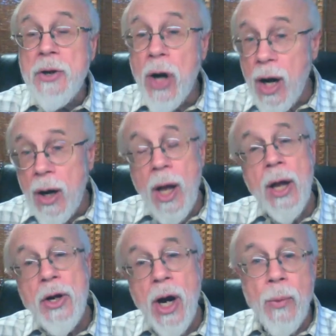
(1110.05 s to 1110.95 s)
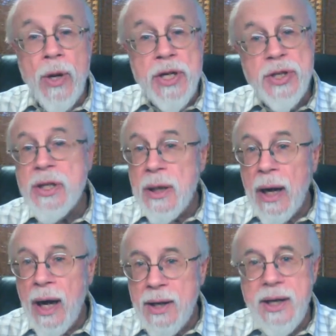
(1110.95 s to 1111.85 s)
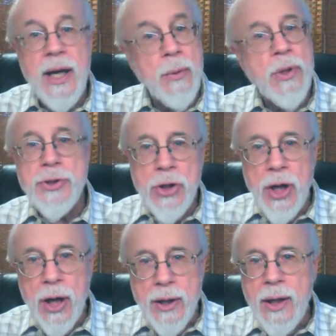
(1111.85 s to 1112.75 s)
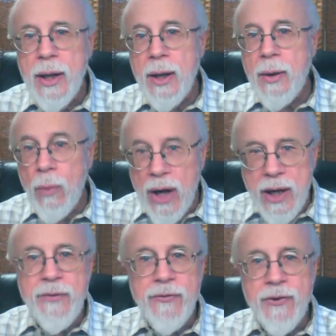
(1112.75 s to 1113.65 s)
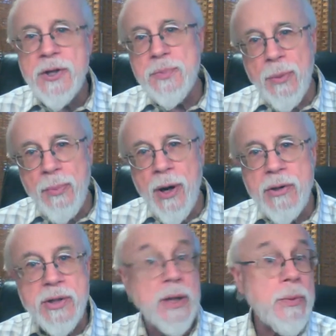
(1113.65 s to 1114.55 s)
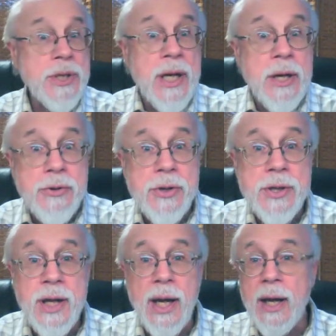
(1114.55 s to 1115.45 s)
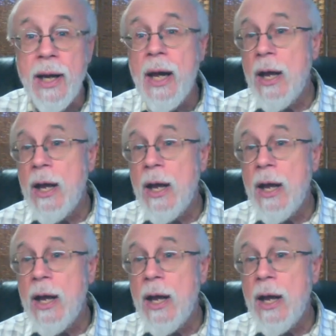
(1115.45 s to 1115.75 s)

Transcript: Darwin's idea was good when he first proposed it. It was interesting.